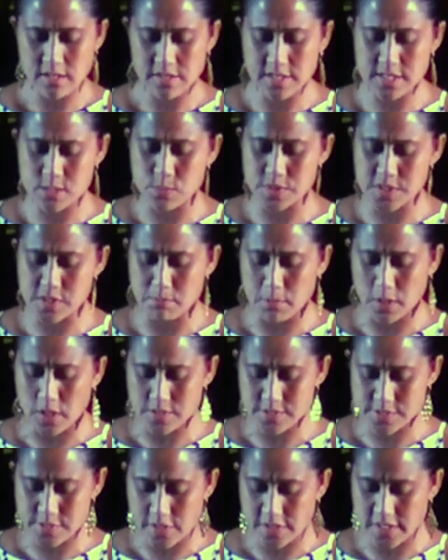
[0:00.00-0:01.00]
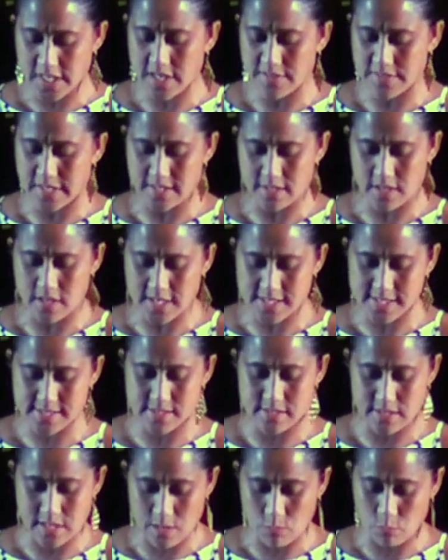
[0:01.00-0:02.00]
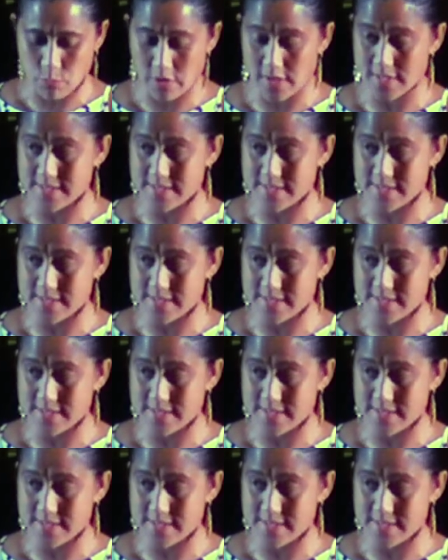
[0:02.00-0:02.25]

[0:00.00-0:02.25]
This was a milestone year where